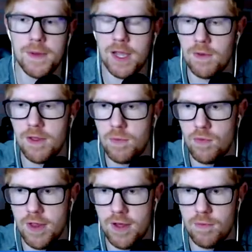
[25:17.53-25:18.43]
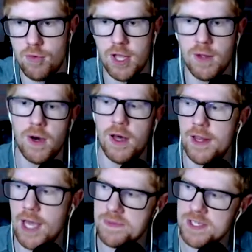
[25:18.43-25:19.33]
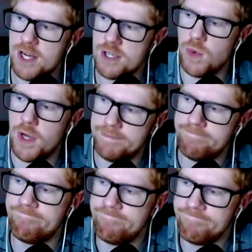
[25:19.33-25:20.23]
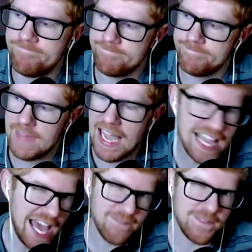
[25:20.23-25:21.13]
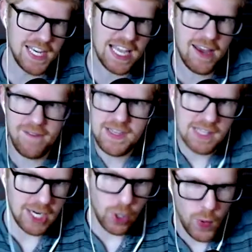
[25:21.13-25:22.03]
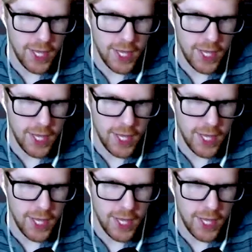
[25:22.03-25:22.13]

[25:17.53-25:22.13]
the big, the the real one, the upstairs one? I got a funny kind of feeling it